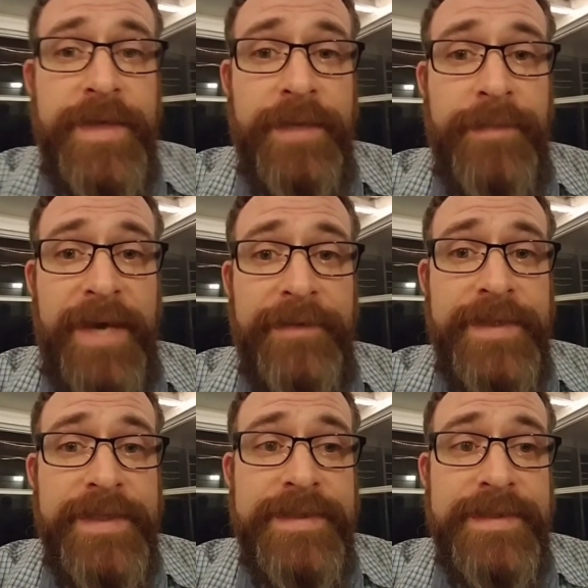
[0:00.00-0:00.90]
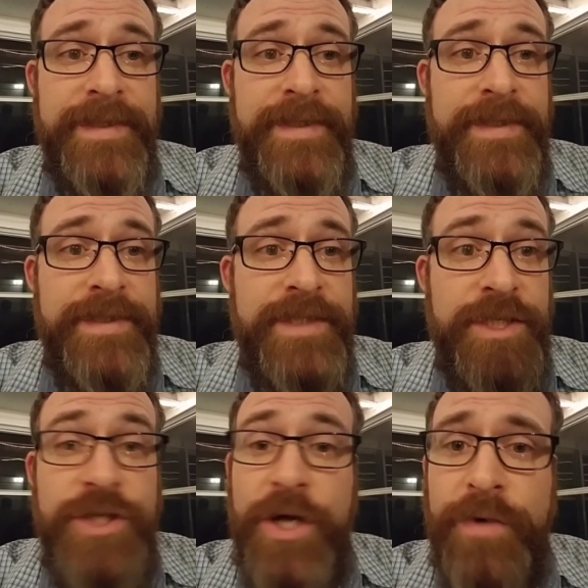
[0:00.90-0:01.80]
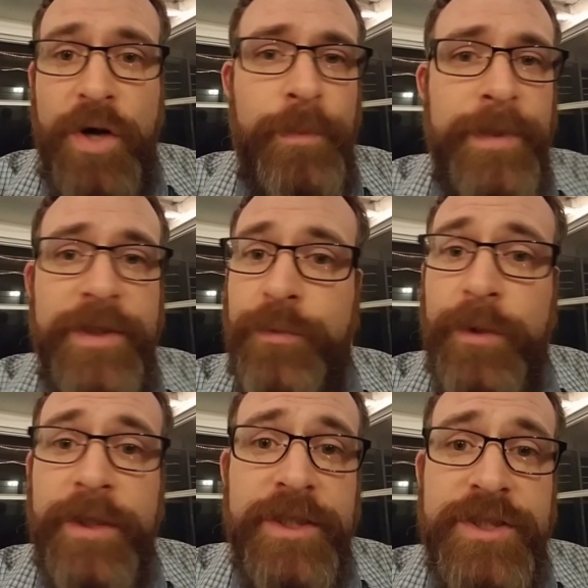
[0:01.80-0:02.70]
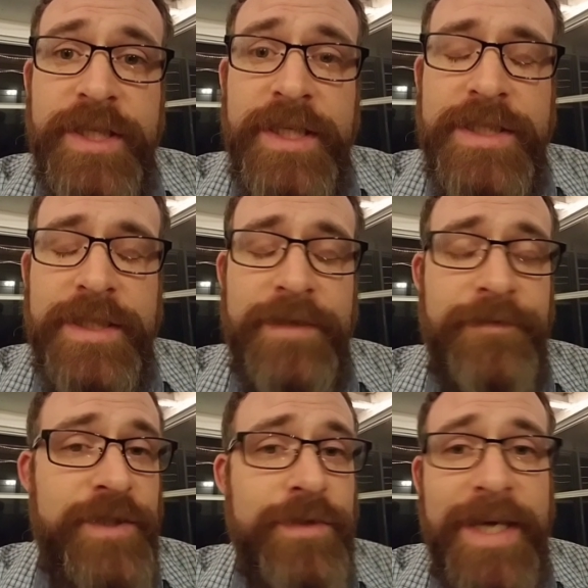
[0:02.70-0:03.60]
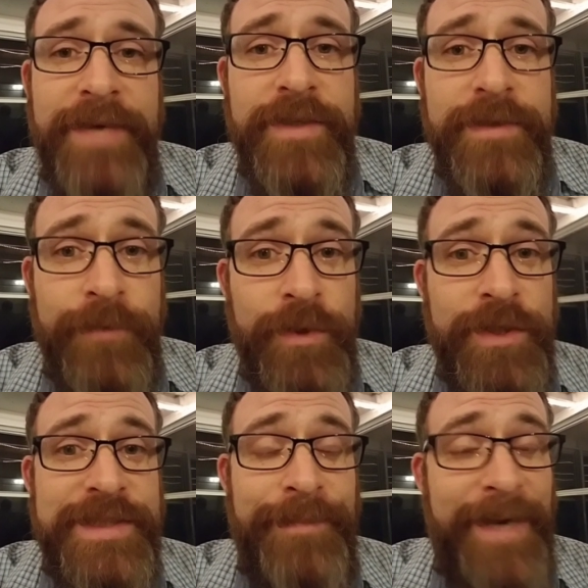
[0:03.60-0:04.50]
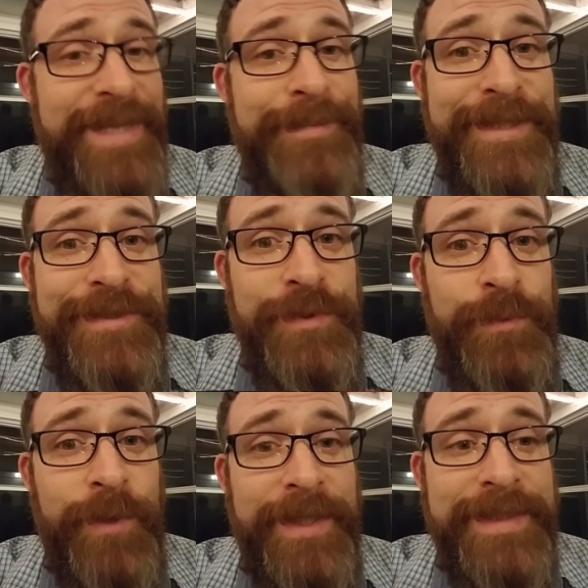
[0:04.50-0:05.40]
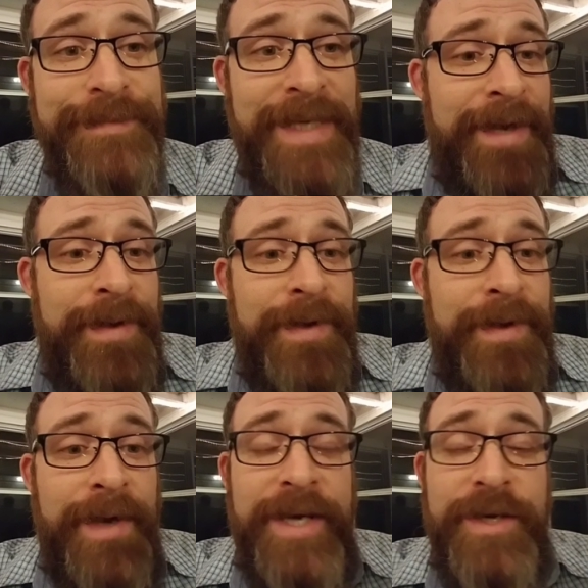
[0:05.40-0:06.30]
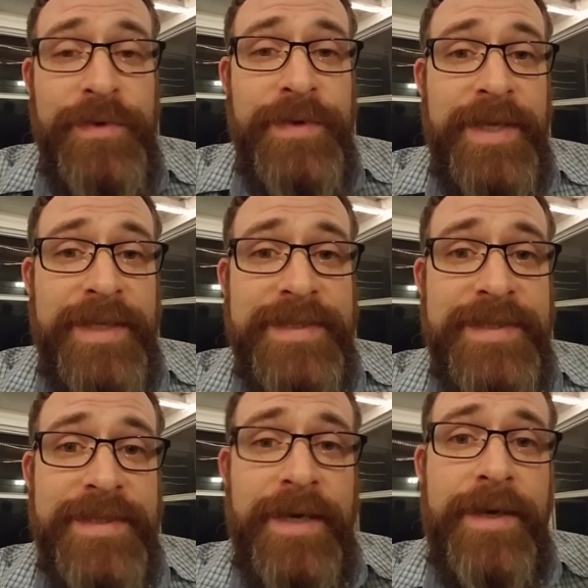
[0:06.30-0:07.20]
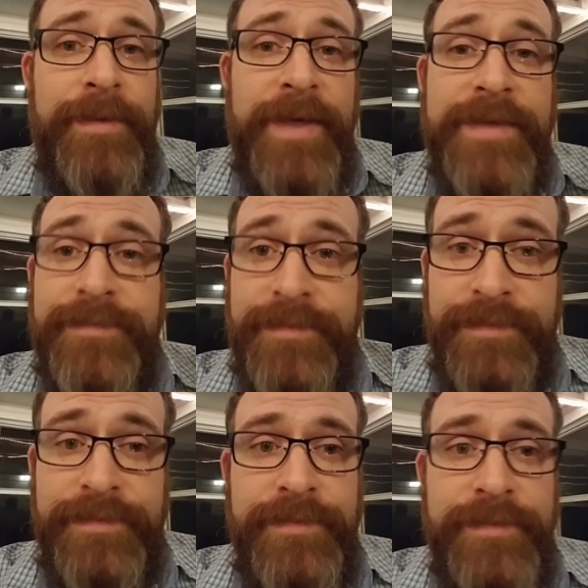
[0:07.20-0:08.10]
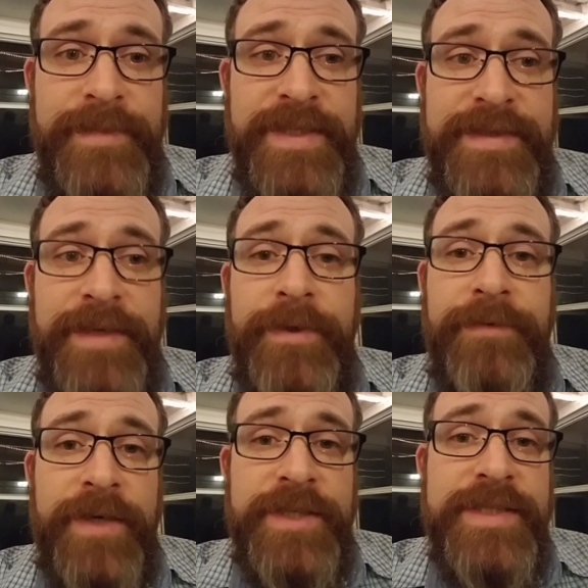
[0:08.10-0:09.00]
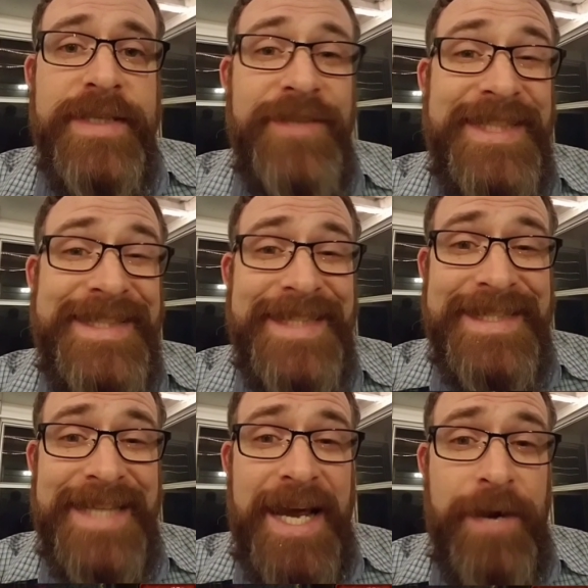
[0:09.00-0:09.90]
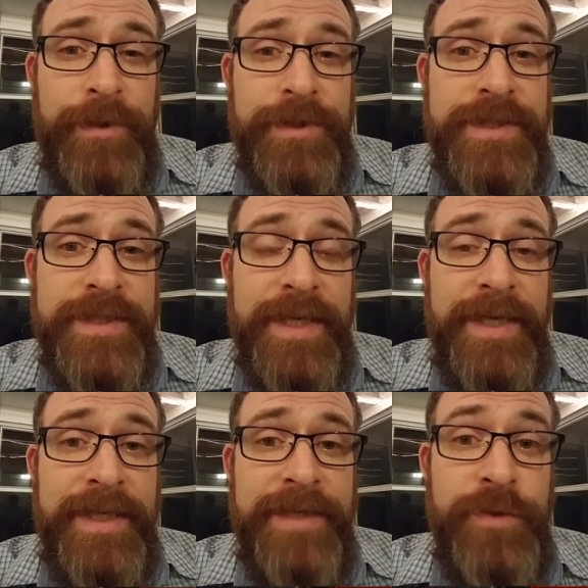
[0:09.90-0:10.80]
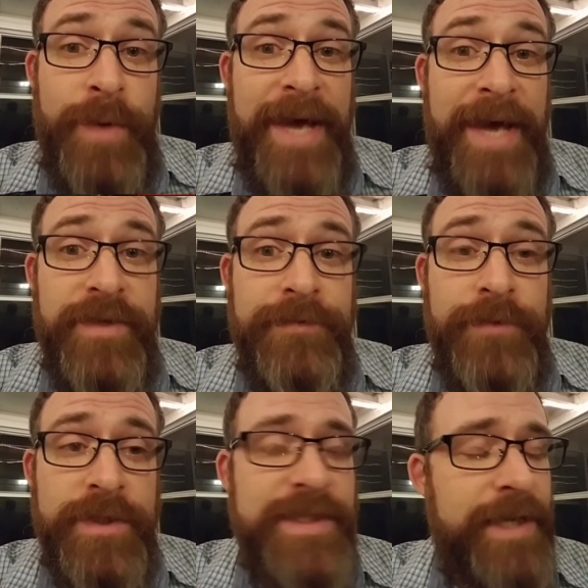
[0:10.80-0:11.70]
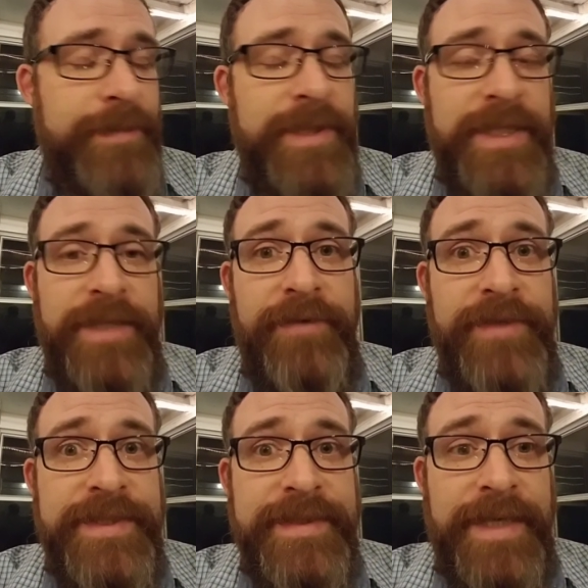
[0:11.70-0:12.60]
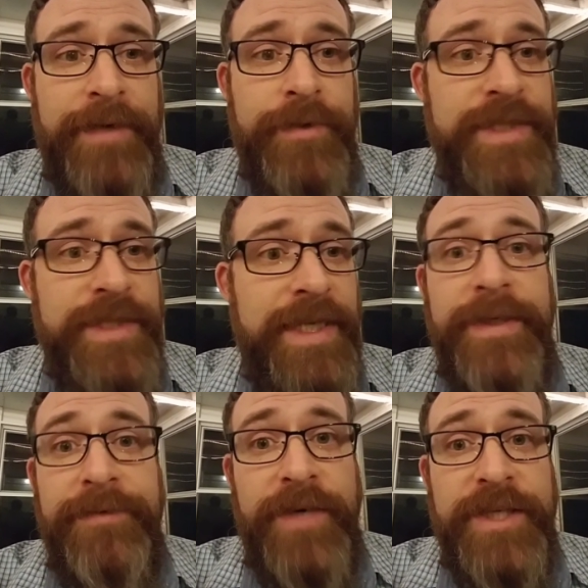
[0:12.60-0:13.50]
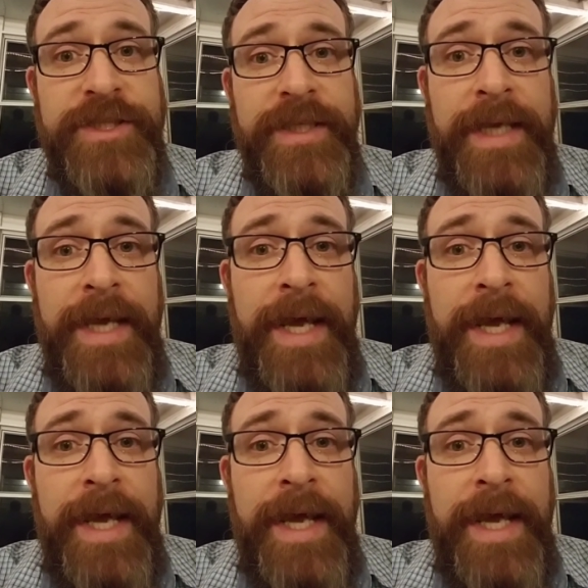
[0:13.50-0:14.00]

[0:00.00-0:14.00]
thing about this is don't open your rook exchange if you don't have enough rooks to buy the piece you want. I know that this thing refreshes every 6 hours, and if you have enough rooks, come in here every 6 hours and refresh it.